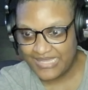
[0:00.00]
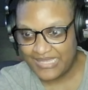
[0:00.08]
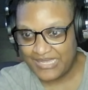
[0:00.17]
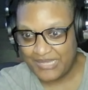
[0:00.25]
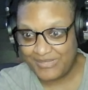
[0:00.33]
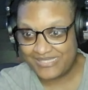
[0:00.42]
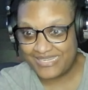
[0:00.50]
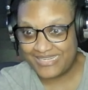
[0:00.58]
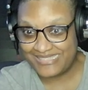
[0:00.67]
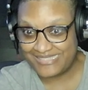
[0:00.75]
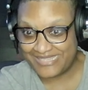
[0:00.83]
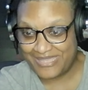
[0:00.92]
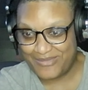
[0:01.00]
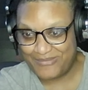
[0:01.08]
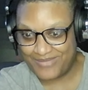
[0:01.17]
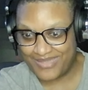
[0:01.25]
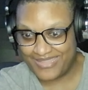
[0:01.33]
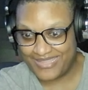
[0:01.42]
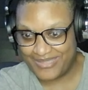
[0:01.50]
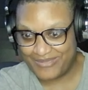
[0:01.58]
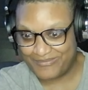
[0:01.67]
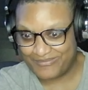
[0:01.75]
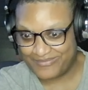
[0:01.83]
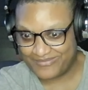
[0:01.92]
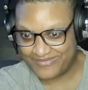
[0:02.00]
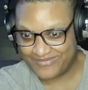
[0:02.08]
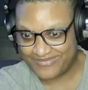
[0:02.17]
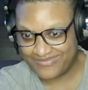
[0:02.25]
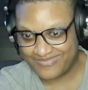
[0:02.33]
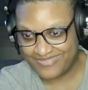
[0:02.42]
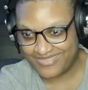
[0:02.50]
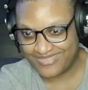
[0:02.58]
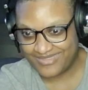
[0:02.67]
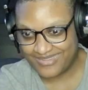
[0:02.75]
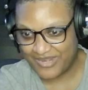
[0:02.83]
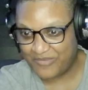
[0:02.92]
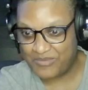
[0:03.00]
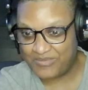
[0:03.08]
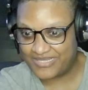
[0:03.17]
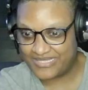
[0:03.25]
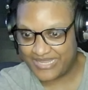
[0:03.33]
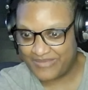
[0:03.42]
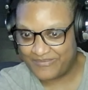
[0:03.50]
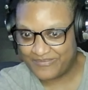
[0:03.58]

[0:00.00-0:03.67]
I'm excited to see him I like him can't remember his name